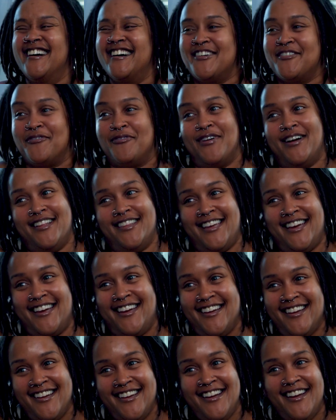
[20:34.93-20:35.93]
really,
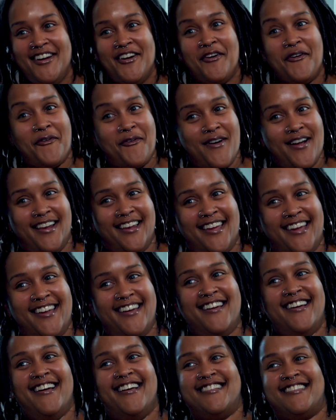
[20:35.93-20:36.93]

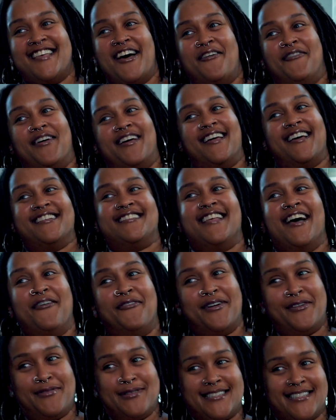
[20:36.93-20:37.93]
really? Is that what
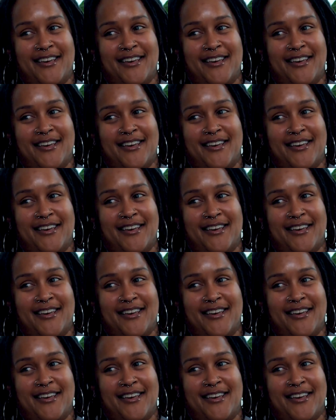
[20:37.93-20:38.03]
it was